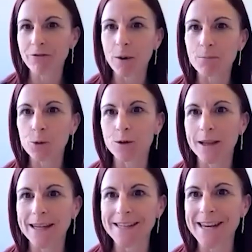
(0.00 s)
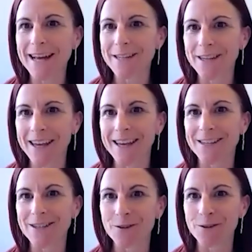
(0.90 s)
from Northland down
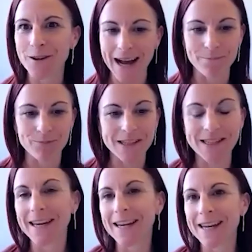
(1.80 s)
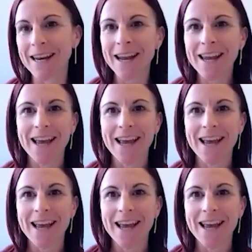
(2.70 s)
here to Dunedin,